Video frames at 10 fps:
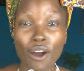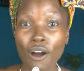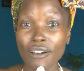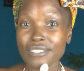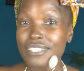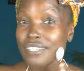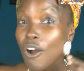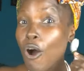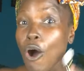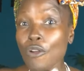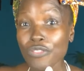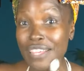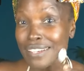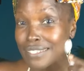all things